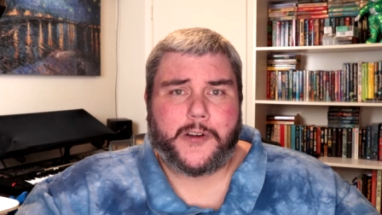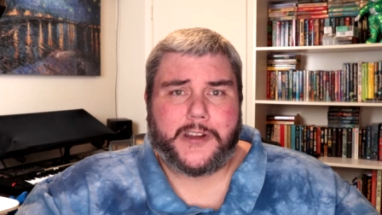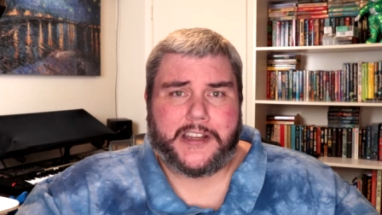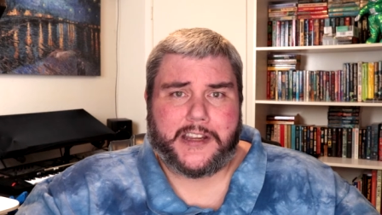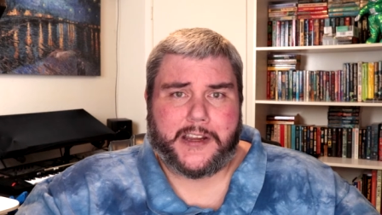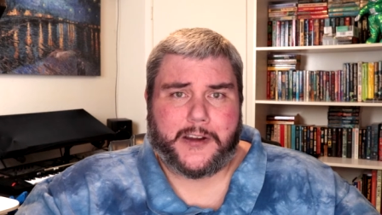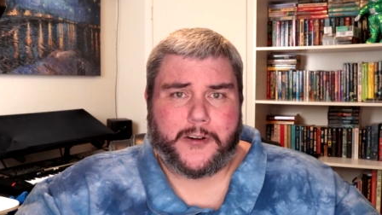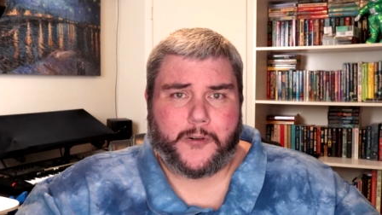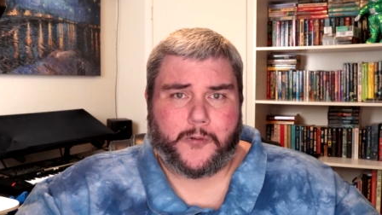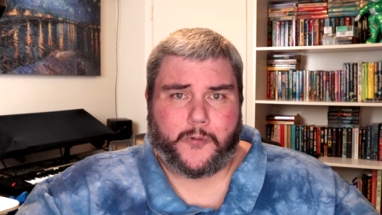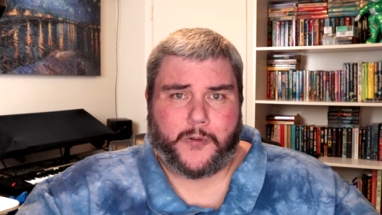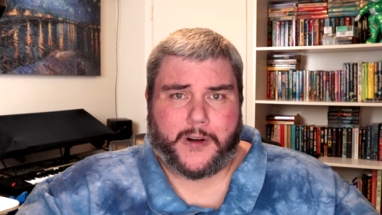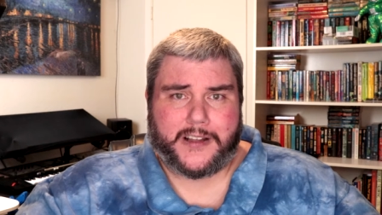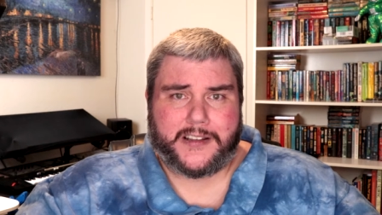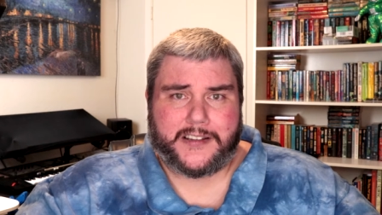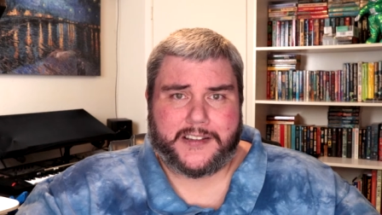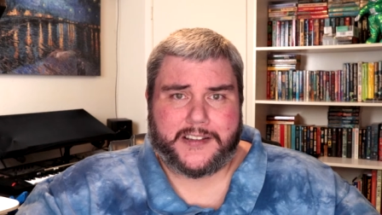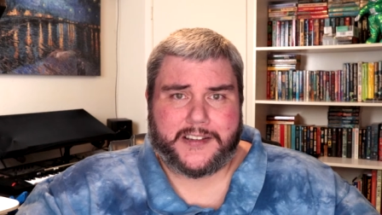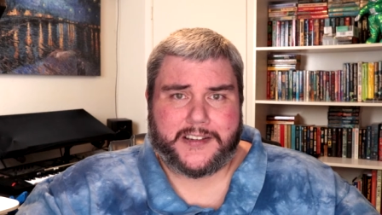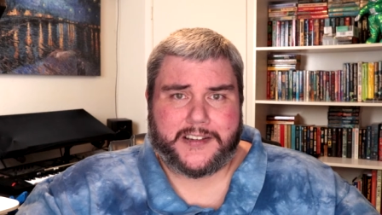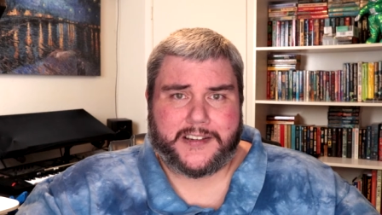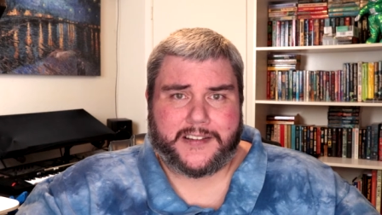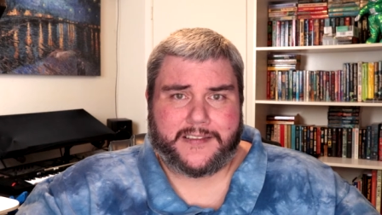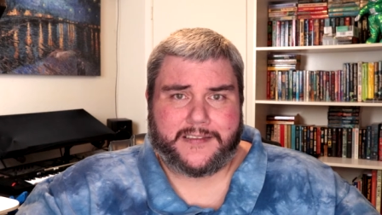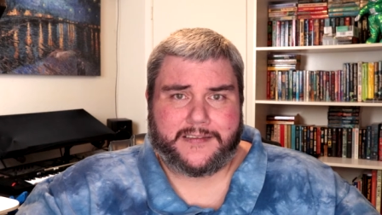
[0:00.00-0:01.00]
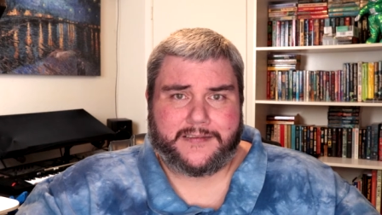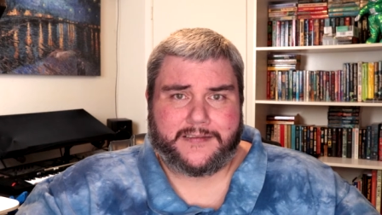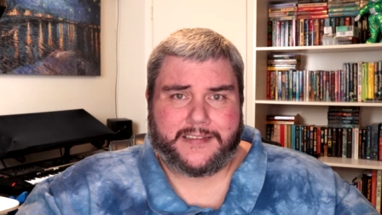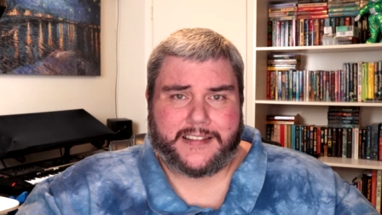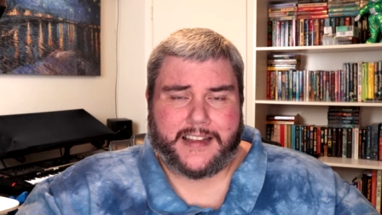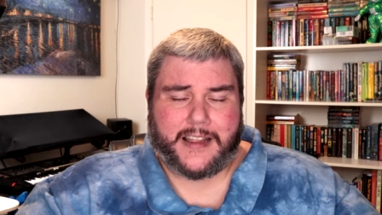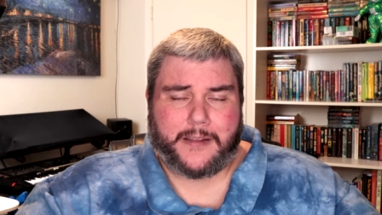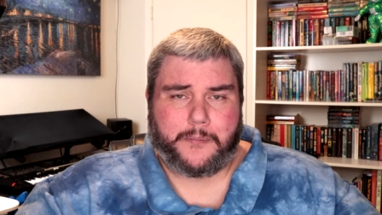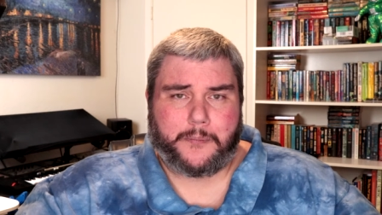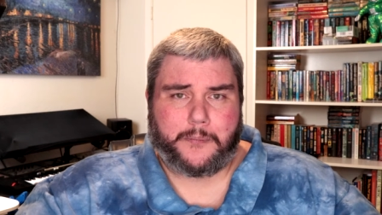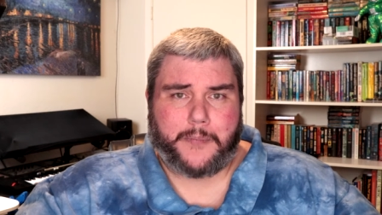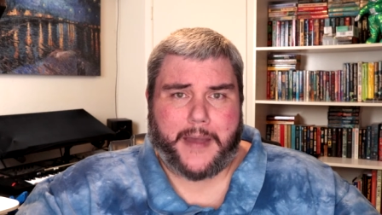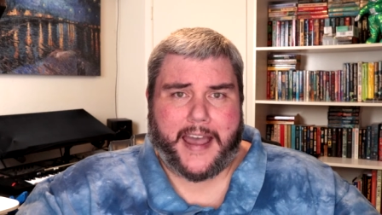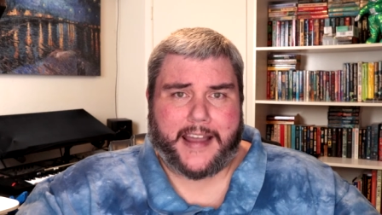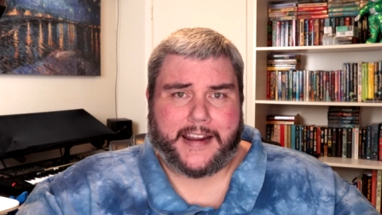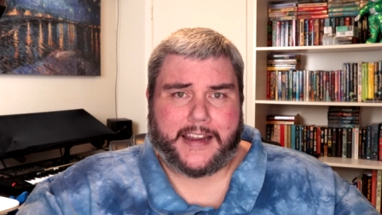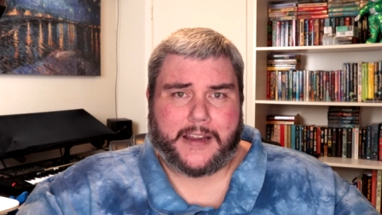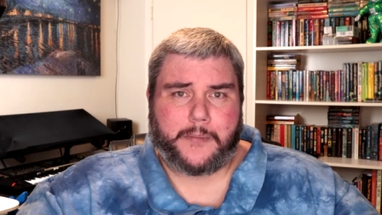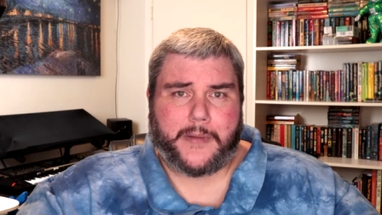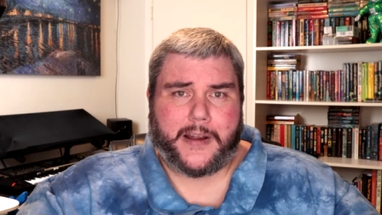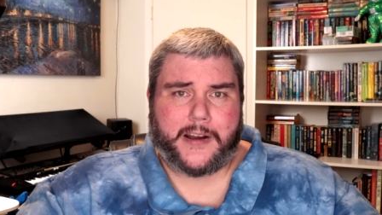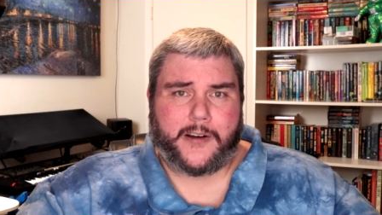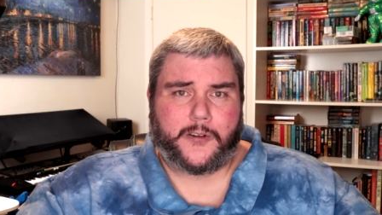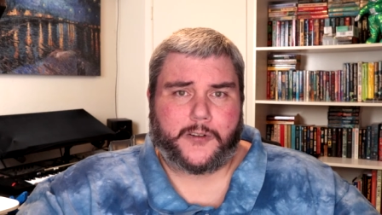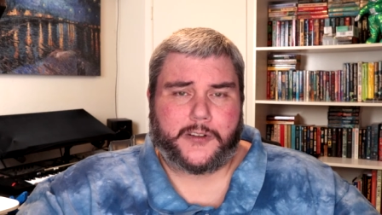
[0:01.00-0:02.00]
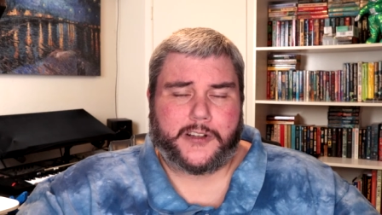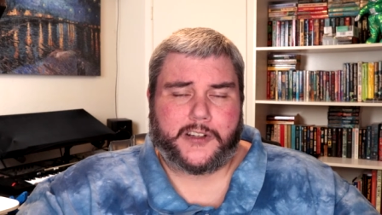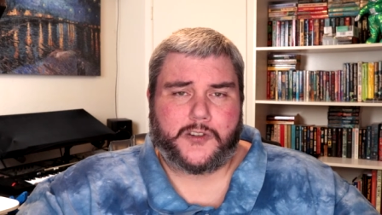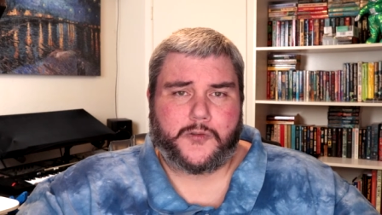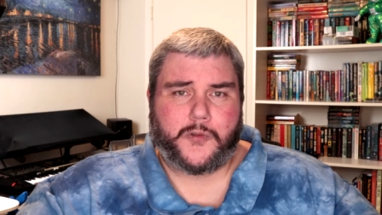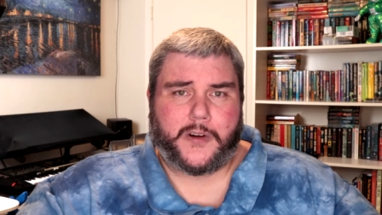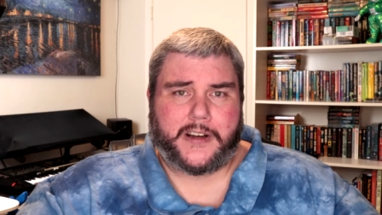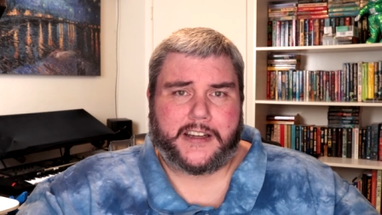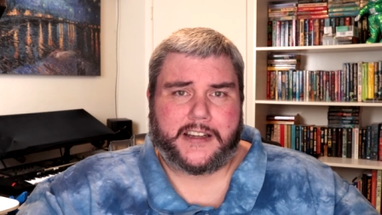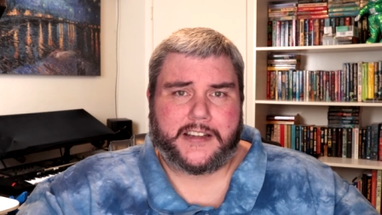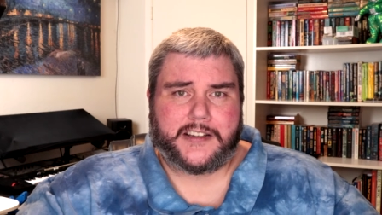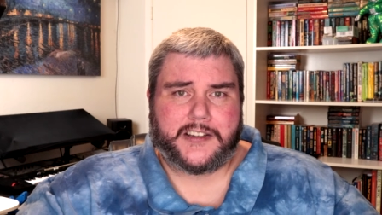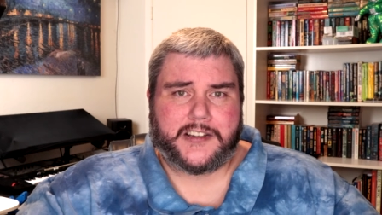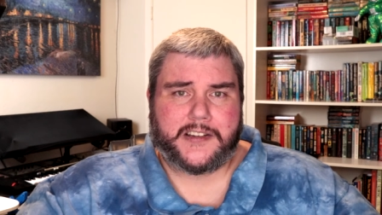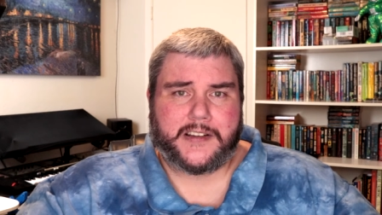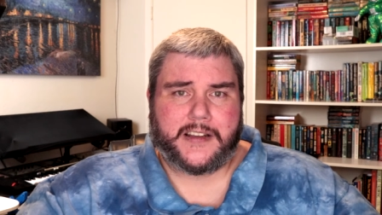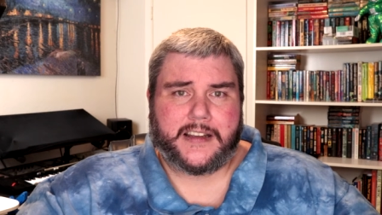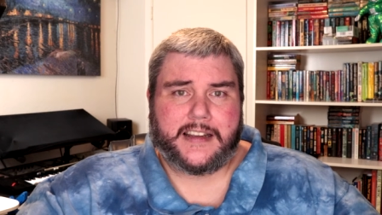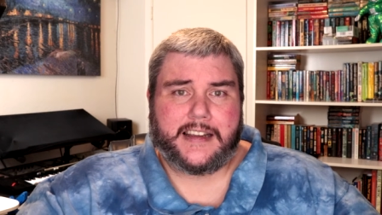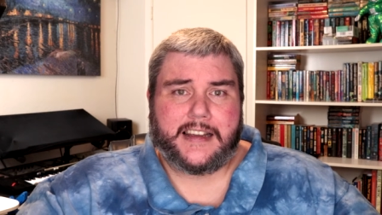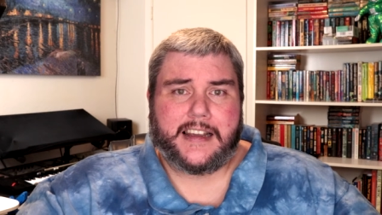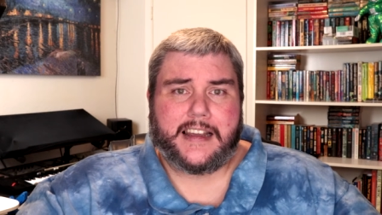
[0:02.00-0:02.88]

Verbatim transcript: year once, and back in my early 20s.